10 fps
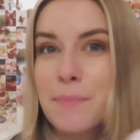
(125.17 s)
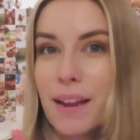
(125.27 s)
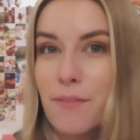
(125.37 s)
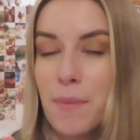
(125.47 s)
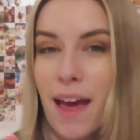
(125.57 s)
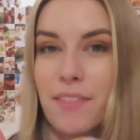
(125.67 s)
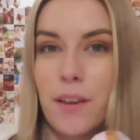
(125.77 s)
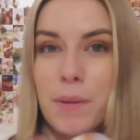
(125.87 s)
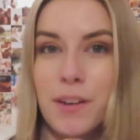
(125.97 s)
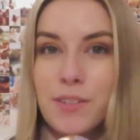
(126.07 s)
but I have a
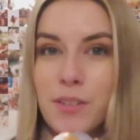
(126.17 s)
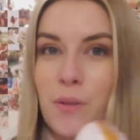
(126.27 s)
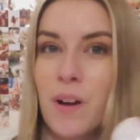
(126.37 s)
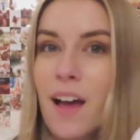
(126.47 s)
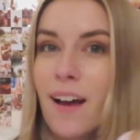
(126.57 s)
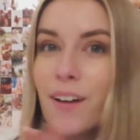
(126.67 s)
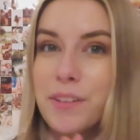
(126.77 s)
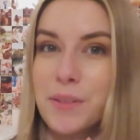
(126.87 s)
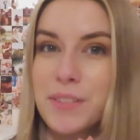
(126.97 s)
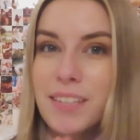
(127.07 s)
bathtub here, so
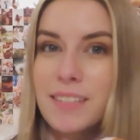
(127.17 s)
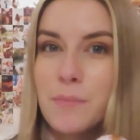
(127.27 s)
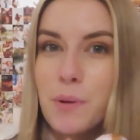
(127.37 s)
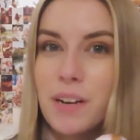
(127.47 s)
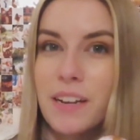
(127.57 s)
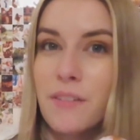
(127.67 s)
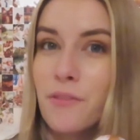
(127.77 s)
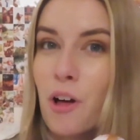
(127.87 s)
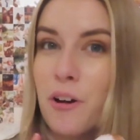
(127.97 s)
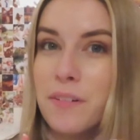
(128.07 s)
I'll use this and put it in a
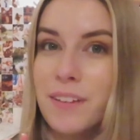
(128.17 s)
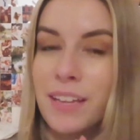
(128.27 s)
vlog